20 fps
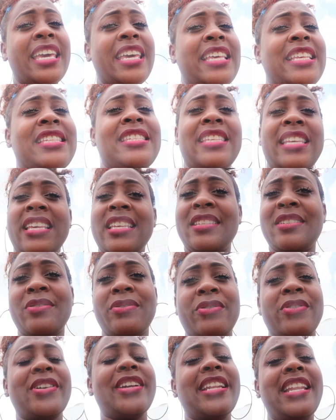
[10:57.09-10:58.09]
It's it's
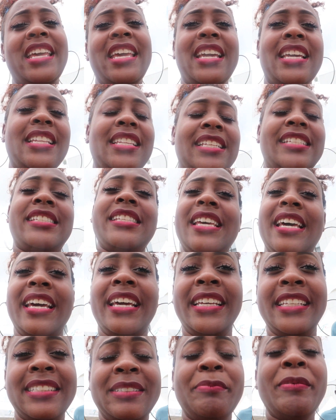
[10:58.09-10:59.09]
ridiculous
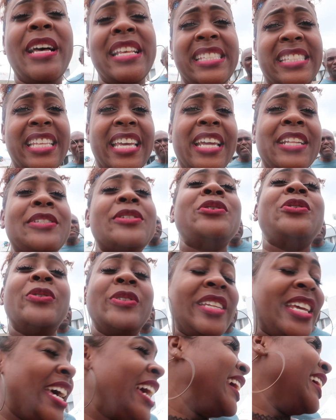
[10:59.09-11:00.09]
guys, but stay
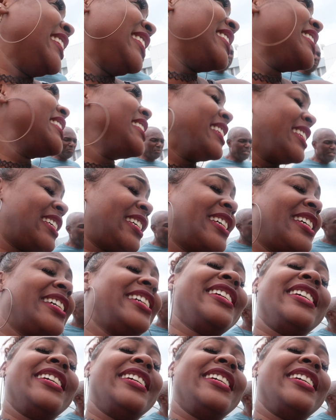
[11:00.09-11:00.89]
tuned, yes. What?